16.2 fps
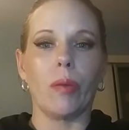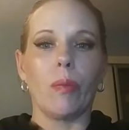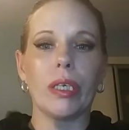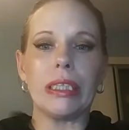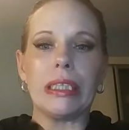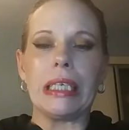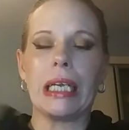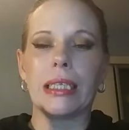And
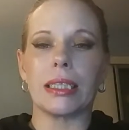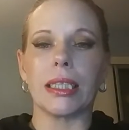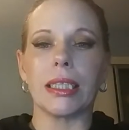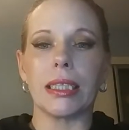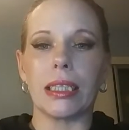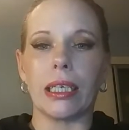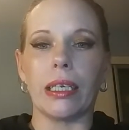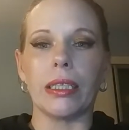what an
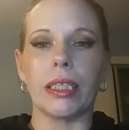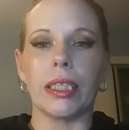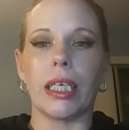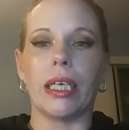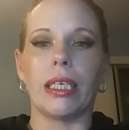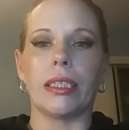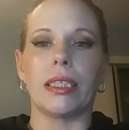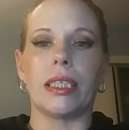essence is,
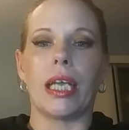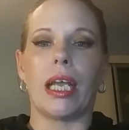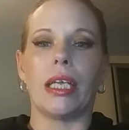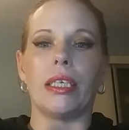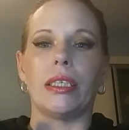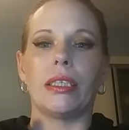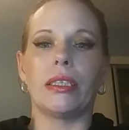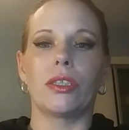it's
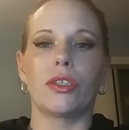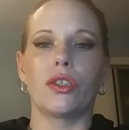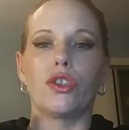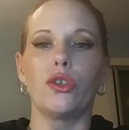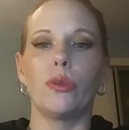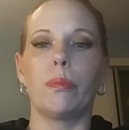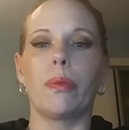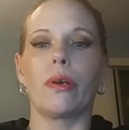a
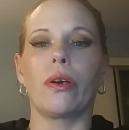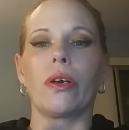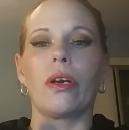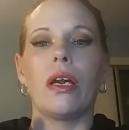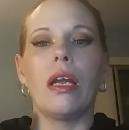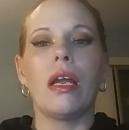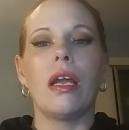super